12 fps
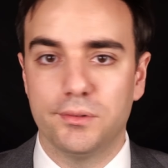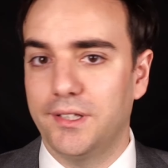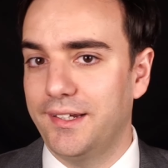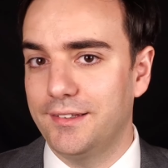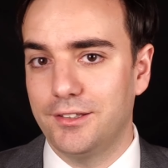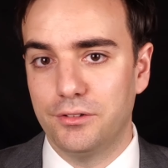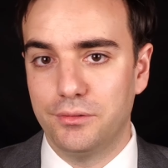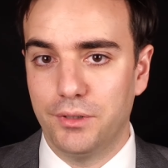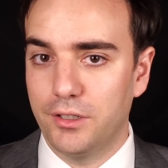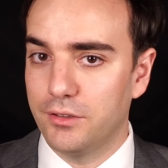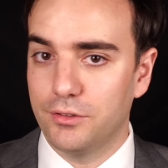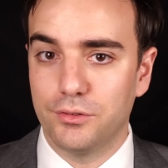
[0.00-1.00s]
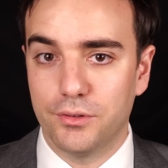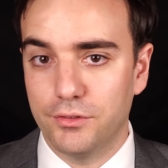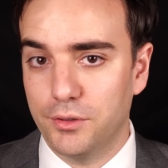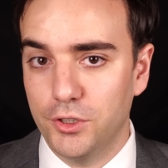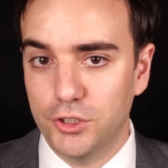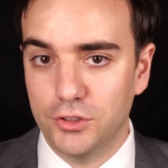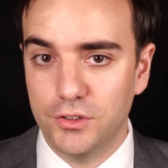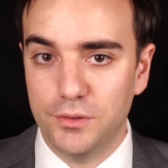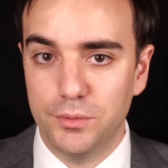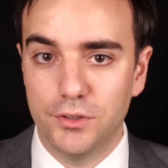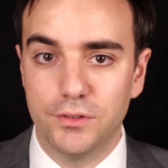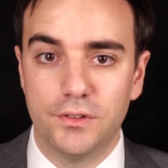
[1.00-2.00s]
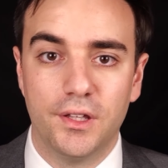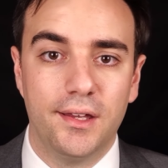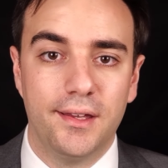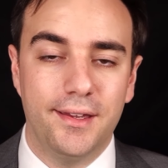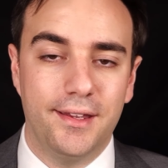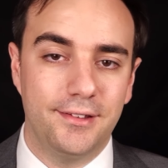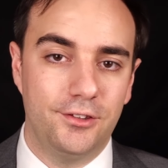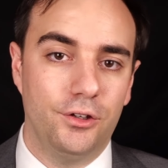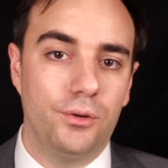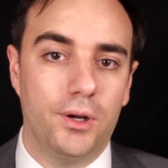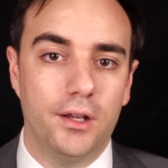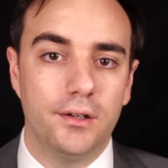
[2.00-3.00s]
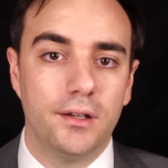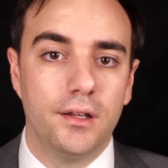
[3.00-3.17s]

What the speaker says: relating to regular sort of commercial disputes, and so on.